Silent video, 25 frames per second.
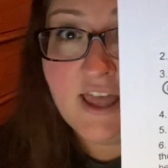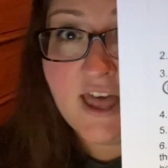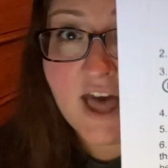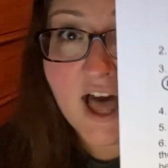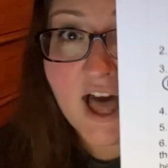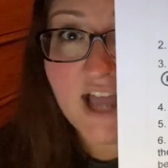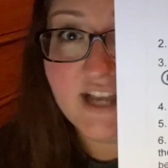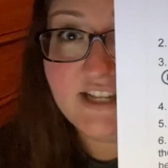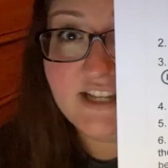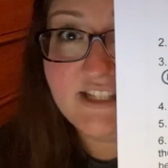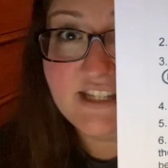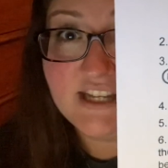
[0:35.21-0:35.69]

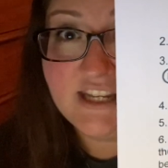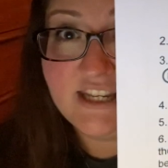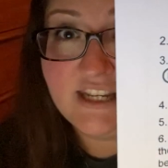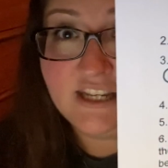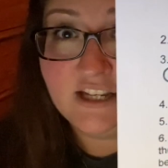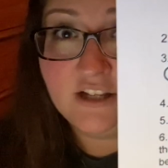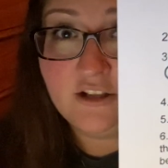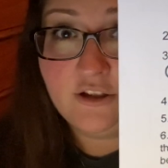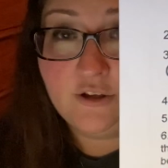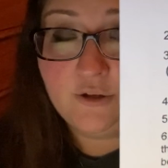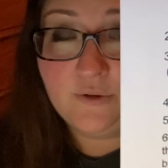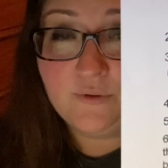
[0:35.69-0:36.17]
I did
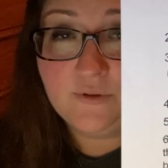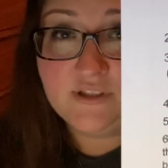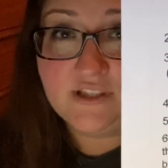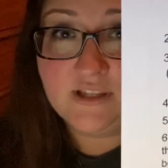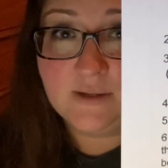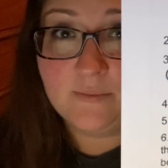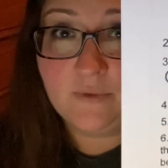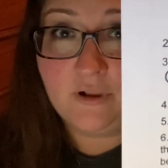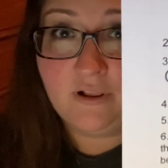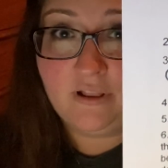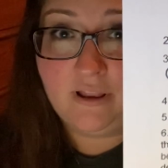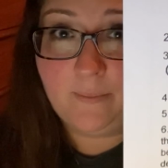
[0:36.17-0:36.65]
include
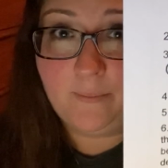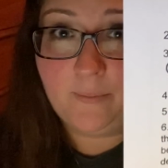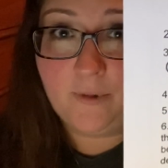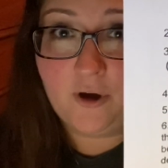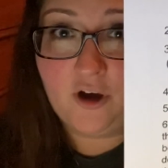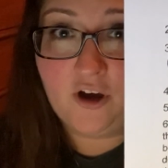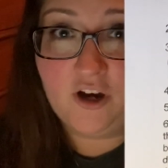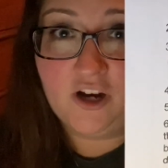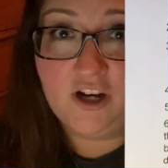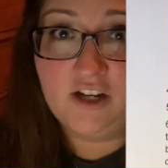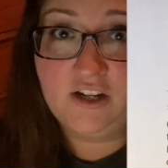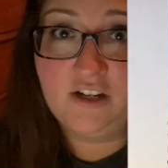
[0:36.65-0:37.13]
some clip
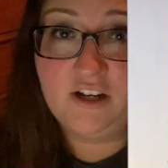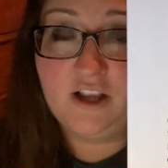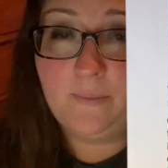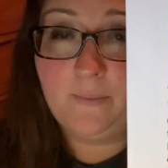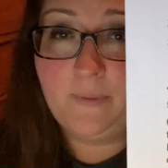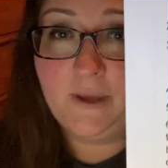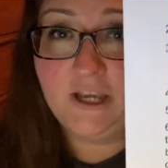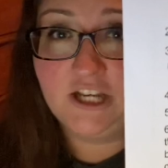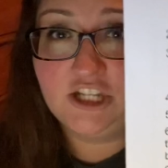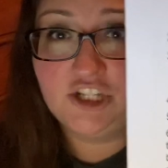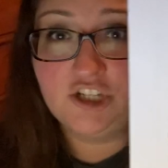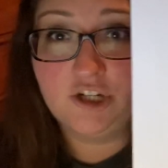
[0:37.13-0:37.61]
art, a
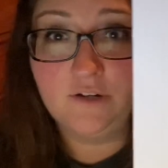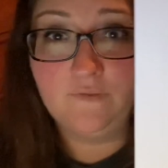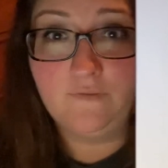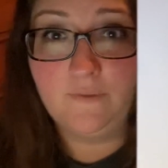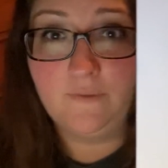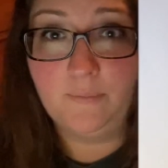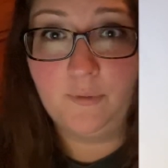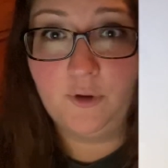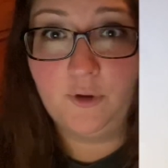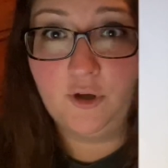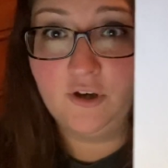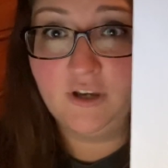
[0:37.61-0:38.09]
picture of the
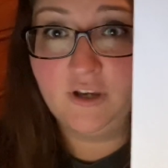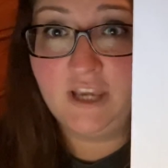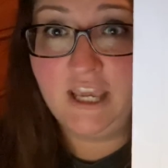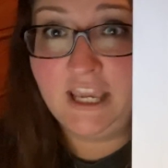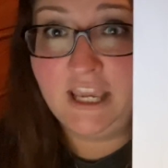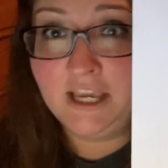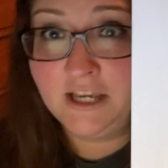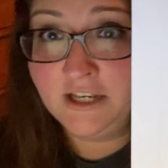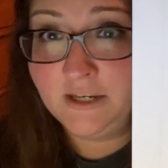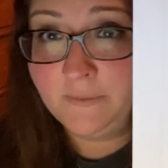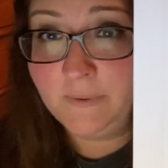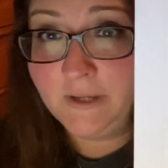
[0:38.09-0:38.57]
book,
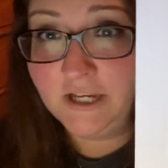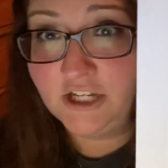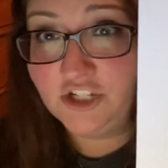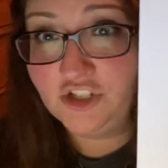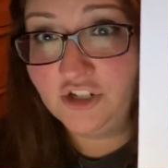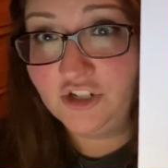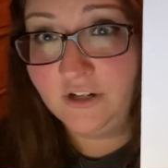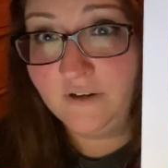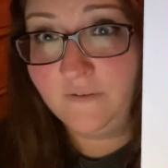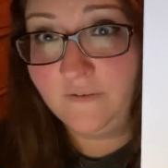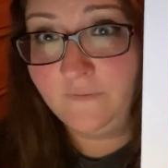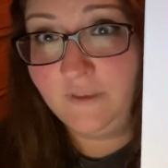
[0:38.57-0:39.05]
and a
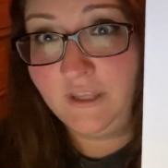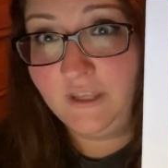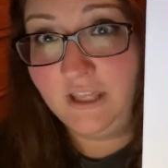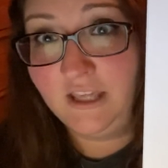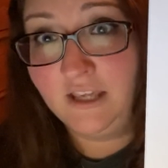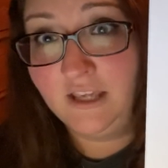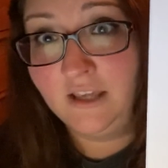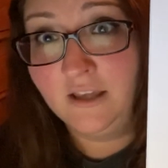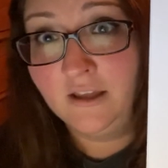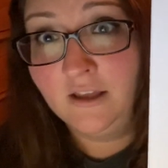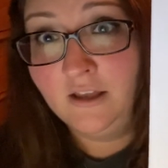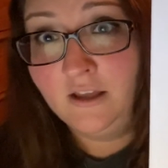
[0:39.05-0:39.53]
picture of
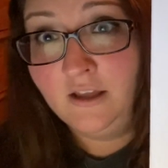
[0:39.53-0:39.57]
the